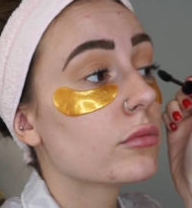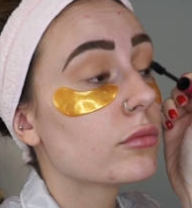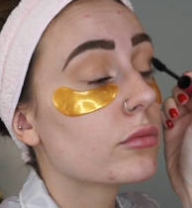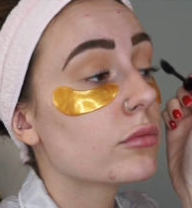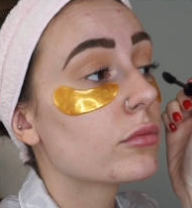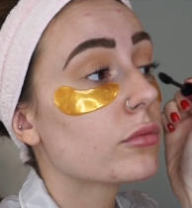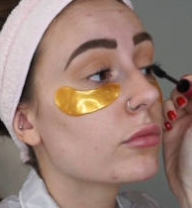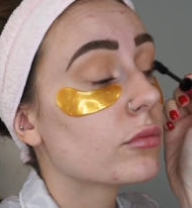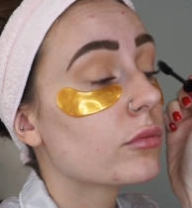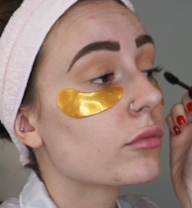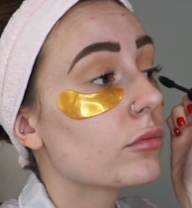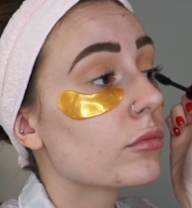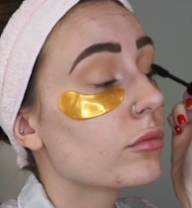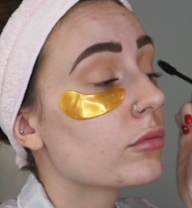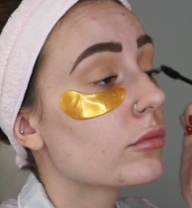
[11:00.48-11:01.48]

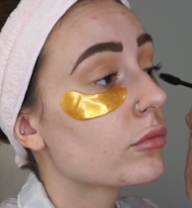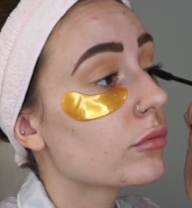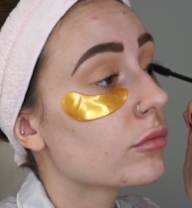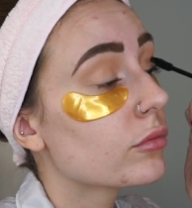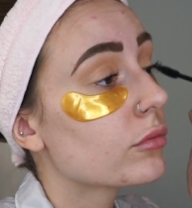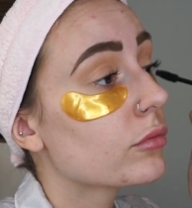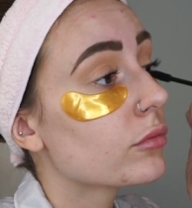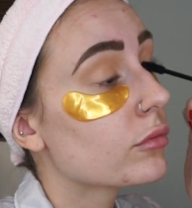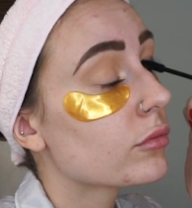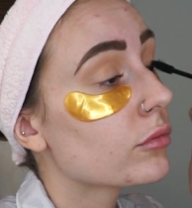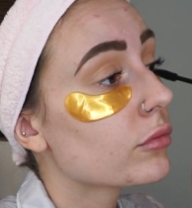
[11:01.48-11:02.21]
Nobody speaks.